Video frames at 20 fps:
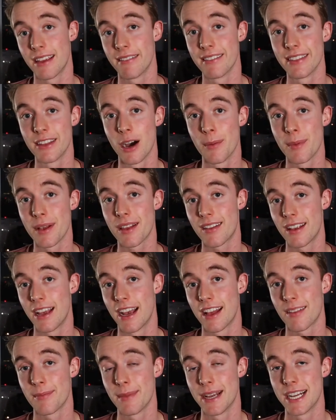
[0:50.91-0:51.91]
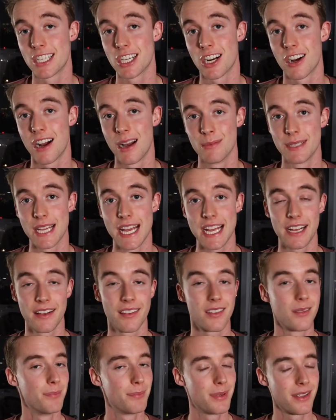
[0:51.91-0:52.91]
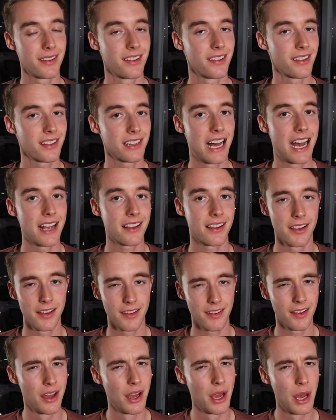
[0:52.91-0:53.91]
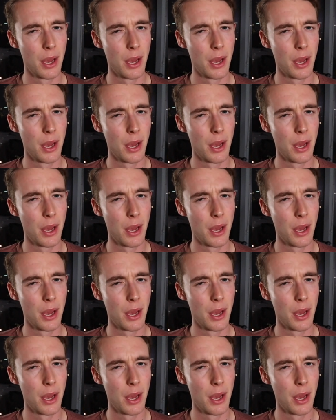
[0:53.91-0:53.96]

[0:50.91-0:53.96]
Even though I'm a C S major, I'm taking some business classes.